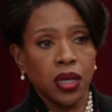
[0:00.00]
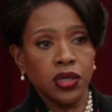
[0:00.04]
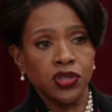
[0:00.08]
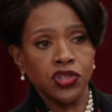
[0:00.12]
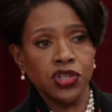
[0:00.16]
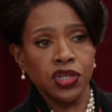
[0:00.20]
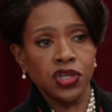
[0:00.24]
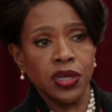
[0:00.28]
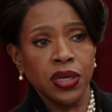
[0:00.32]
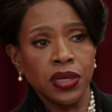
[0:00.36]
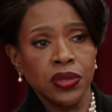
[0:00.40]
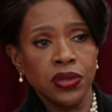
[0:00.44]

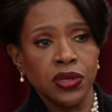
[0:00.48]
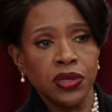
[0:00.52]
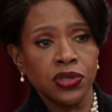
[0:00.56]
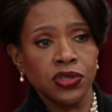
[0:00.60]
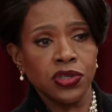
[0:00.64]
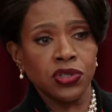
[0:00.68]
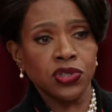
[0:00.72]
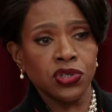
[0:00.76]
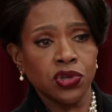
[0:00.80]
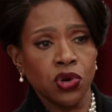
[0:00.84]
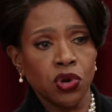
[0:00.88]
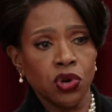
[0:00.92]
Uh, Janine,
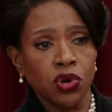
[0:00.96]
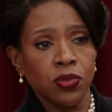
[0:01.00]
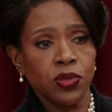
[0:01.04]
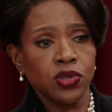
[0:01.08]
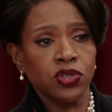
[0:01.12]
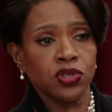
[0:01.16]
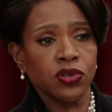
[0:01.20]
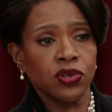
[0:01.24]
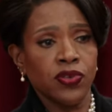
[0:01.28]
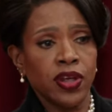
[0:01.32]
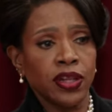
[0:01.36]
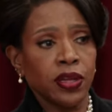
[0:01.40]
there's a
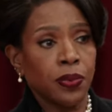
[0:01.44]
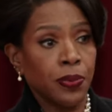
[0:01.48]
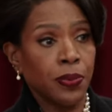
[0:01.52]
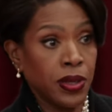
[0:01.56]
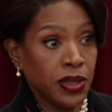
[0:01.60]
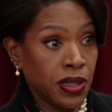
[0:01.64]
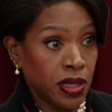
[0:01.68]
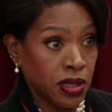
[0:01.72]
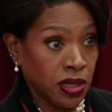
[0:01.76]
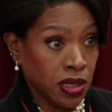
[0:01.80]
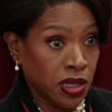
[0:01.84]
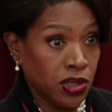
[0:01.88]
skirmish
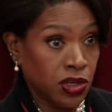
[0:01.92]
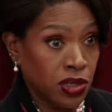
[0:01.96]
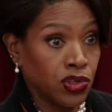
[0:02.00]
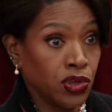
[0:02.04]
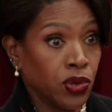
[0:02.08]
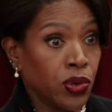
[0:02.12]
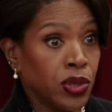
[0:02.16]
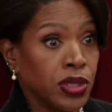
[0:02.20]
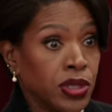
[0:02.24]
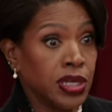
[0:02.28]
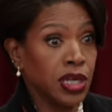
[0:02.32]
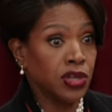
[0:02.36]
developing that
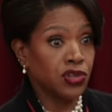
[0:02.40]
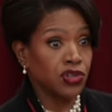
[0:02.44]
needs your